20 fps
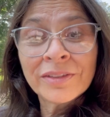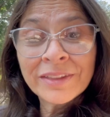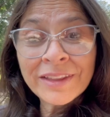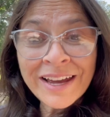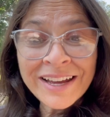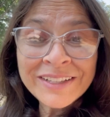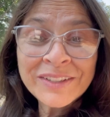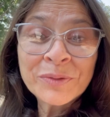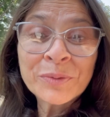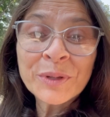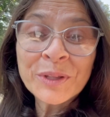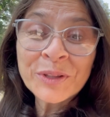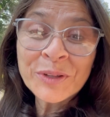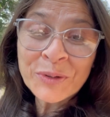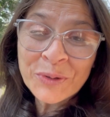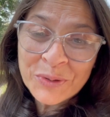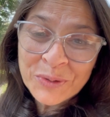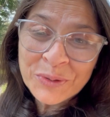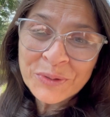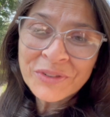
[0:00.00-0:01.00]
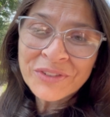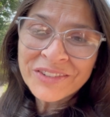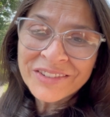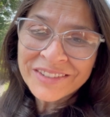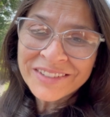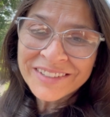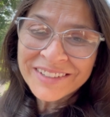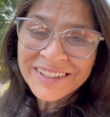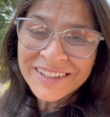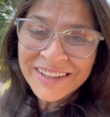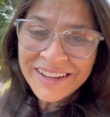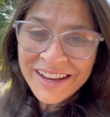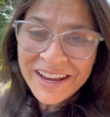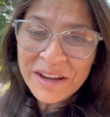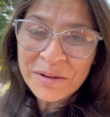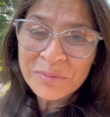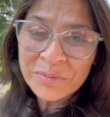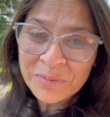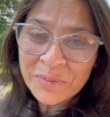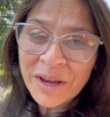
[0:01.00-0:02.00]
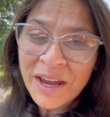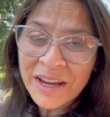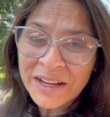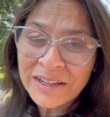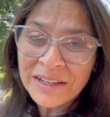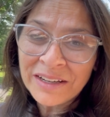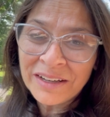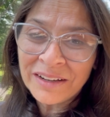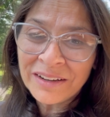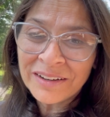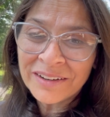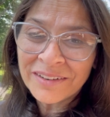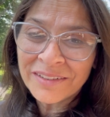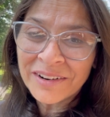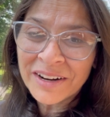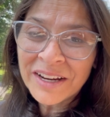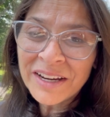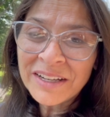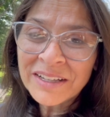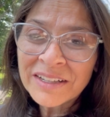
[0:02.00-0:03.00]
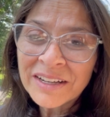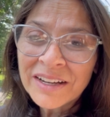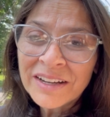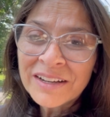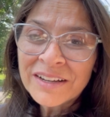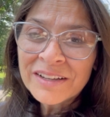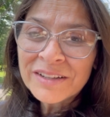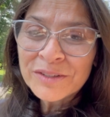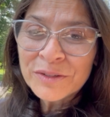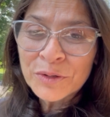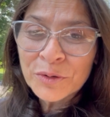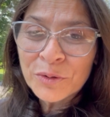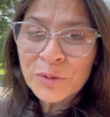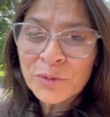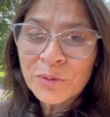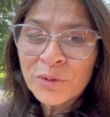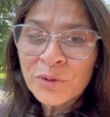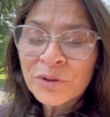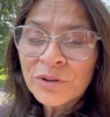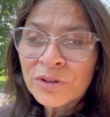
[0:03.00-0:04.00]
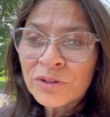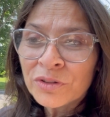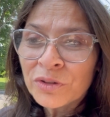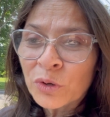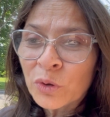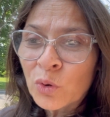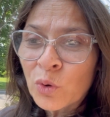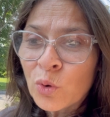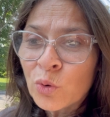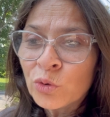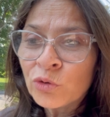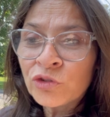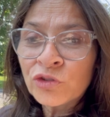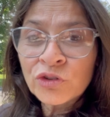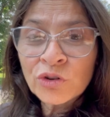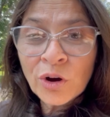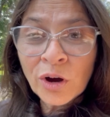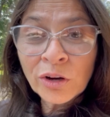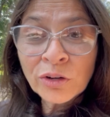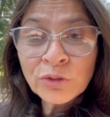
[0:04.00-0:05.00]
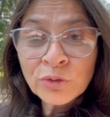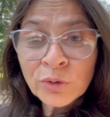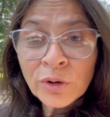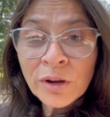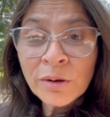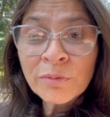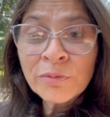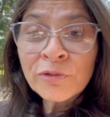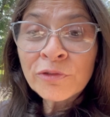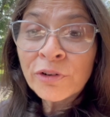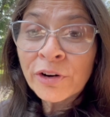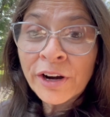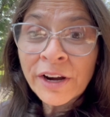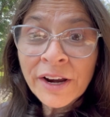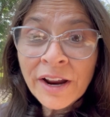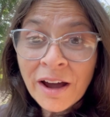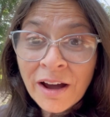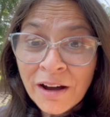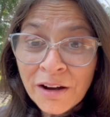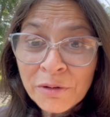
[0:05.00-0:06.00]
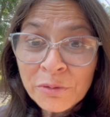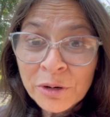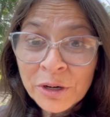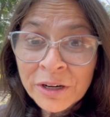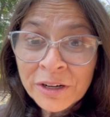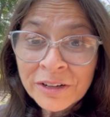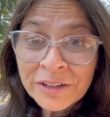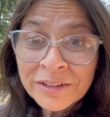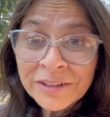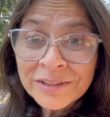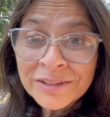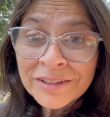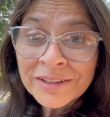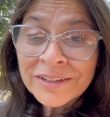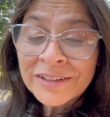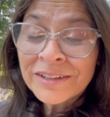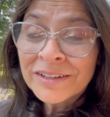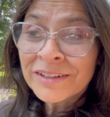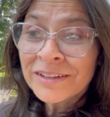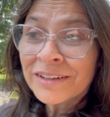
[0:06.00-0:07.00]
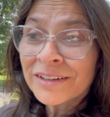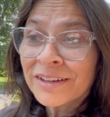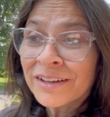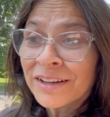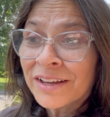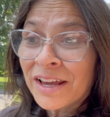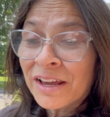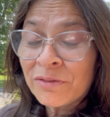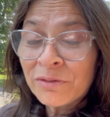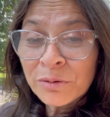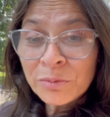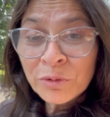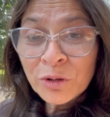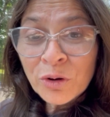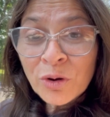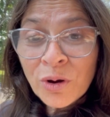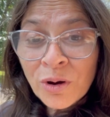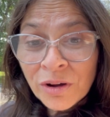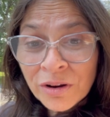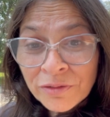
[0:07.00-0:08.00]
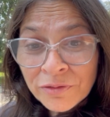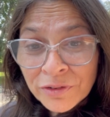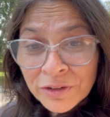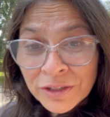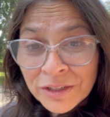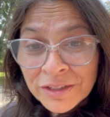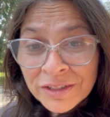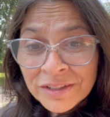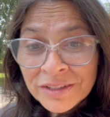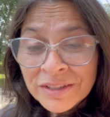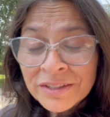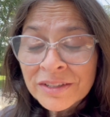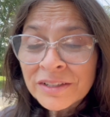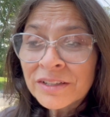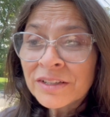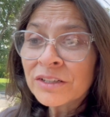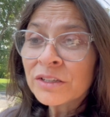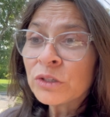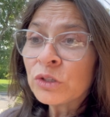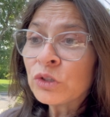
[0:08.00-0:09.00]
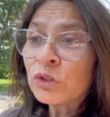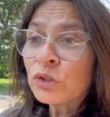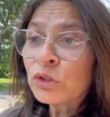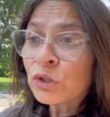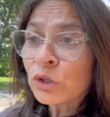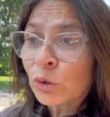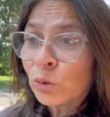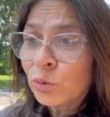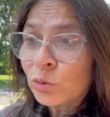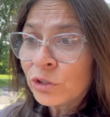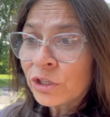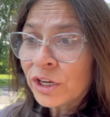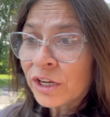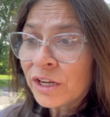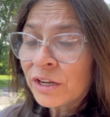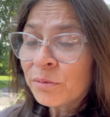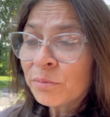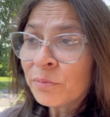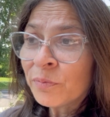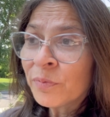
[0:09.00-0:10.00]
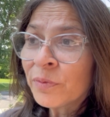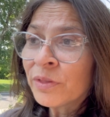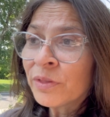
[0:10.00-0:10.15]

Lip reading: that's when the coach came handy, right? So the coach talked to him for an hour, gave him the confidence, told him